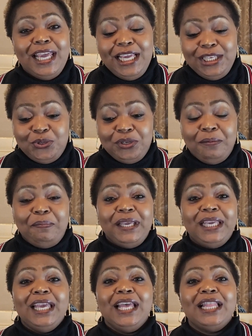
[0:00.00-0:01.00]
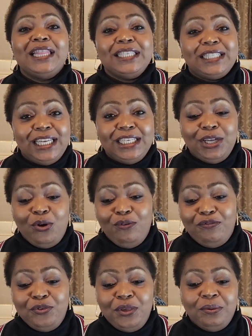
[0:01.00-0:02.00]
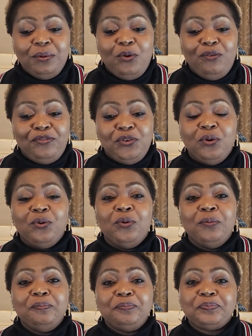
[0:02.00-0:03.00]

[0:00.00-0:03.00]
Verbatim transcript: is going to be the center of you, of your